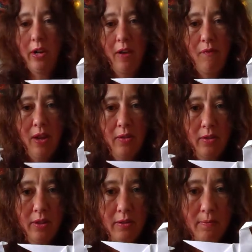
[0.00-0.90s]
I
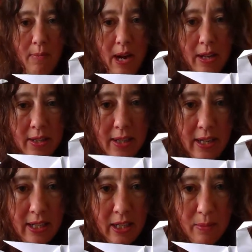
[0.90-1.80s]
found balanced a
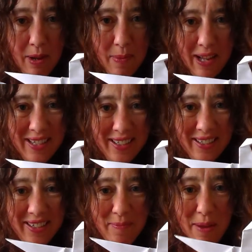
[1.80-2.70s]
little bit better,
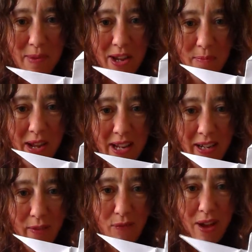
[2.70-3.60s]
and maybe you could make a
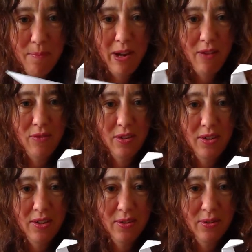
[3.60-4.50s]
little family of
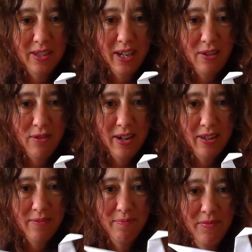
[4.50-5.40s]
dinosaurs, decorate
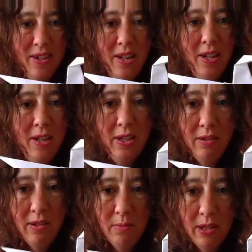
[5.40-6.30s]
them,
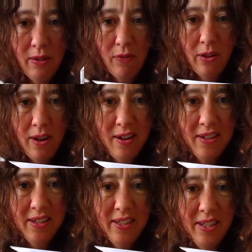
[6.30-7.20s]
do them in different
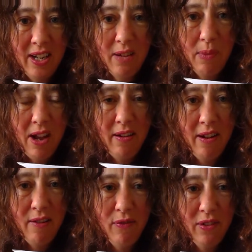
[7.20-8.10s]
colours. Think about
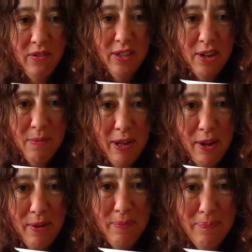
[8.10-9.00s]
life a long time
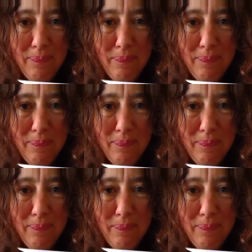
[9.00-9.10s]
ago.